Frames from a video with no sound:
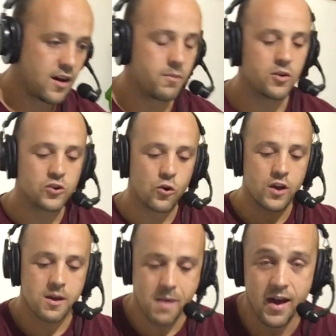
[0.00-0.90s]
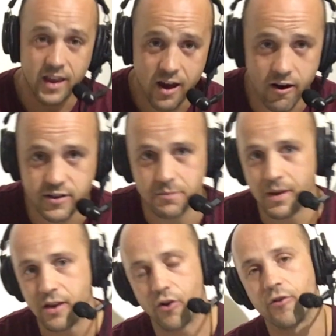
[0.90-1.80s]
I'm not talking about encouraging
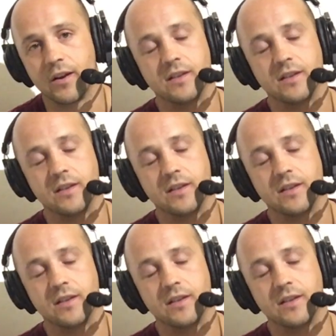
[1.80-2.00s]
mediocrity,